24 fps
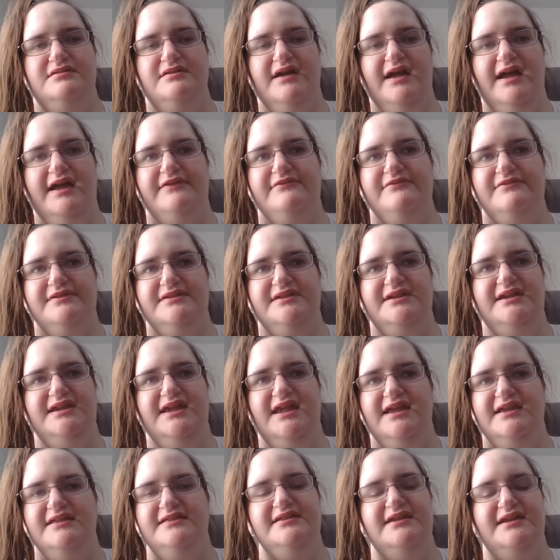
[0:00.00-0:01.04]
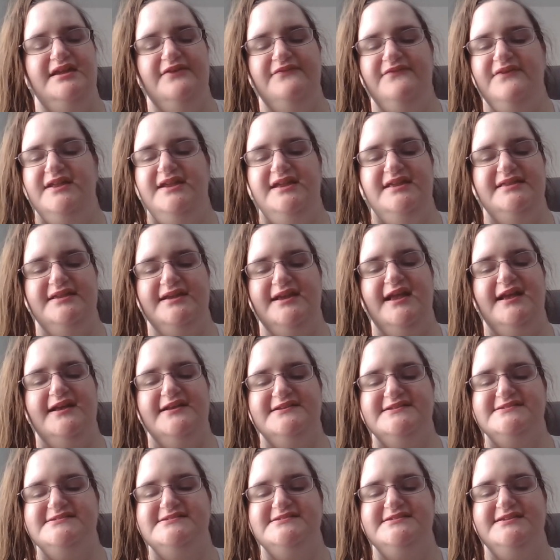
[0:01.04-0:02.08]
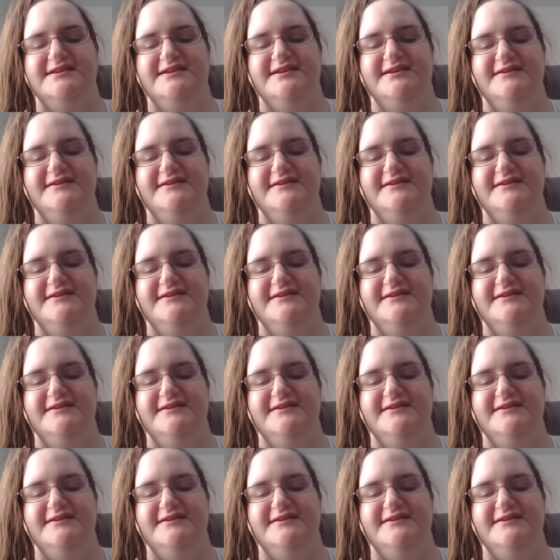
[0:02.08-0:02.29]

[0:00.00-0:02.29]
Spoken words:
I really can't think of anything else.